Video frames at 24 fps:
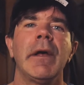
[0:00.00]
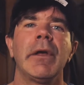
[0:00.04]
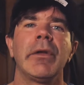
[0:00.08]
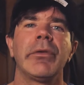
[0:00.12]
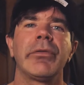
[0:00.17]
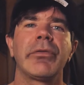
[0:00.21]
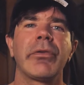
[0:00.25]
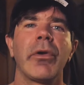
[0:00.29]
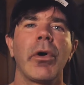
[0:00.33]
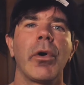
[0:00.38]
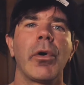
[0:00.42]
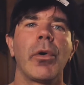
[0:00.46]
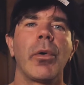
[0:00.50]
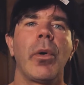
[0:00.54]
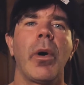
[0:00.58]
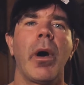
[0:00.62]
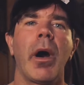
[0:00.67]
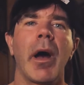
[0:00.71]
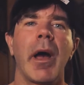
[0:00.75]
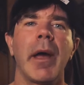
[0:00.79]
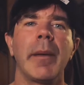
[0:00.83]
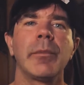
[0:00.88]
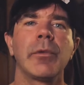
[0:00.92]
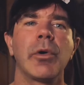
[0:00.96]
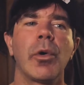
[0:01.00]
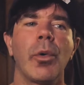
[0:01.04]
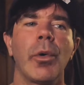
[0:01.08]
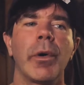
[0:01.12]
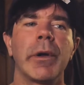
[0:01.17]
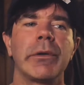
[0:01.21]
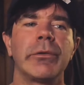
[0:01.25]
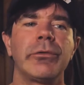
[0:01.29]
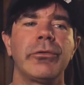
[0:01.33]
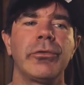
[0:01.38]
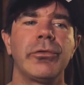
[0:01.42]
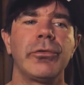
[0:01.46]
So I'm
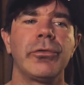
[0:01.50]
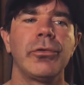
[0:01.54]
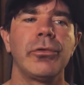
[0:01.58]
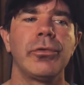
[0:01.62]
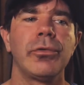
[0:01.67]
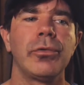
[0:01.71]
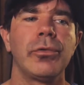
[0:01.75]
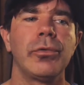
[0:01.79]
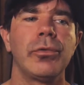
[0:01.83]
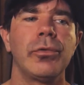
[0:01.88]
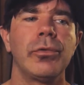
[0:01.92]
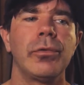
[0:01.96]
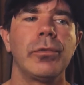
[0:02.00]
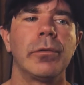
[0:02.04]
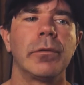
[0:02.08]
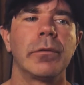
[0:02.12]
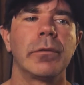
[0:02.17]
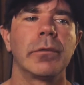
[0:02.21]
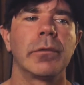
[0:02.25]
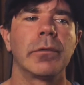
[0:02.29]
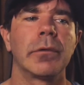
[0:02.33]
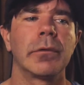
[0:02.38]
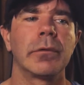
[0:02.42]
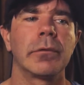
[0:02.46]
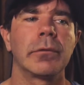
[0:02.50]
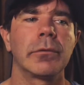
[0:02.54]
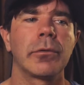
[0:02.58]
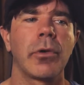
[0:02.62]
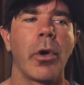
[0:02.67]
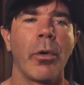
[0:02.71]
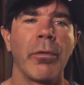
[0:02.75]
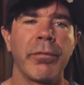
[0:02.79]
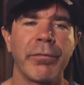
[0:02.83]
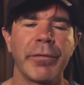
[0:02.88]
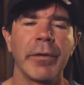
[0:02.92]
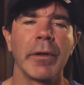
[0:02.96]
going to
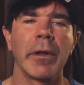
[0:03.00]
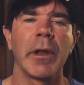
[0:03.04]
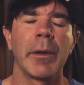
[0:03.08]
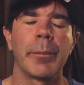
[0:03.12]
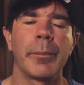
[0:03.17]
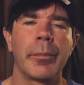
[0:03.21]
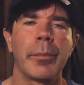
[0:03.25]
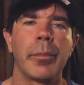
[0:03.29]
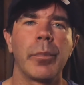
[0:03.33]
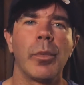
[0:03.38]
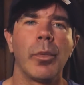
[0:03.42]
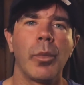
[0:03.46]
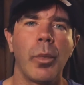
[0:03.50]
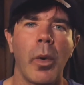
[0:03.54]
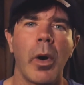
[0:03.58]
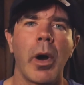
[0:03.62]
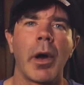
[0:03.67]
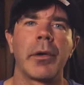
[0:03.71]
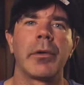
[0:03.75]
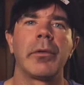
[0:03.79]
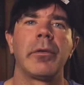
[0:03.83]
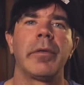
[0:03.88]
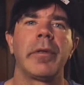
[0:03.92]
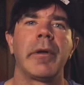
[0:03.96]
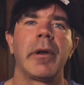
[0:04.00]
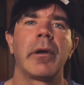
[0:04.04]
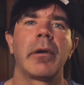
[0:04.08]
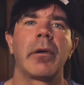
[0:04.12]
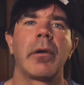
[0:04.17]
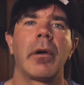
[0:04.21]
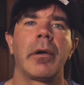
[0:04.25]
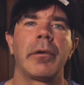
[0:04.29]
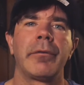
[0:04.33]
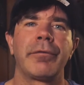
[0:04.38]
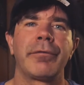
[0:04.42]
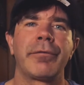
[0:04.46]
go fill up water
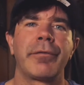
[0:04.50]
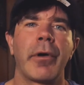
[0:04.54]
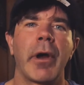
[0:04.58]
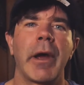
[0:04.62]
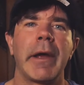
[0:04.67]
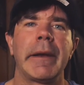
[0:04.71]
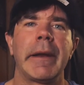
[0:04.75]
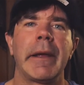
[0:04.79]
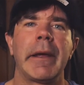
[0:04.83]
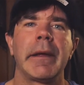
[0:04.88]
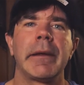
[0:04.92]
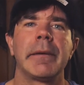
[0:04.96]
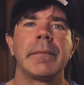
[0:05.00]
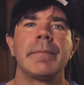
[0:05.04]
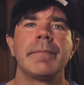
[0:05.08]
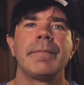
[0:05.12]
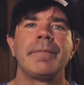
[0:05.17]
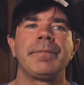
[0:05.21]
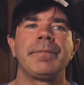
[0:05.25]
there on Friday.